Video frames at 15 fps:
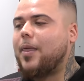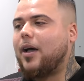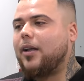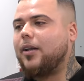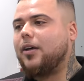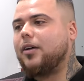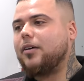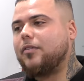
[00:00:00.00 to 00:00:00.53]

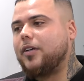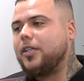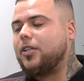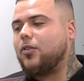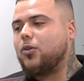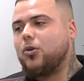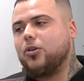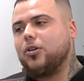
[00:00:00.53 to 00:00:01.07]
and uh, things
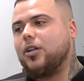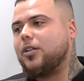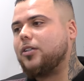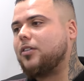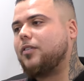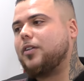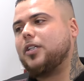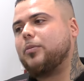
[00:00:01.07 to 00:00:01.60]
that have gone on, I
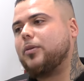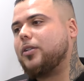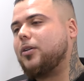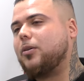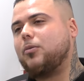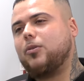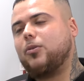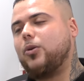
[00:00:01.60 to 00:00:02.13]
just think to
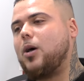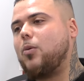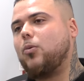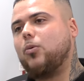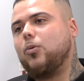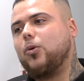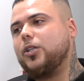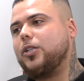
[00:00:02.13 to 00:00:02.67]
myself, well, like
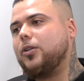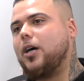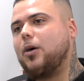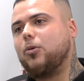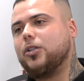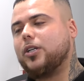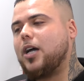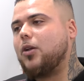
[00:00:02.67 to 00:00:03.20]
what's like
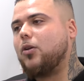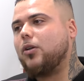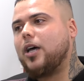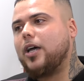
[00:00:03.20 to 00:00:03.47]
what's going on?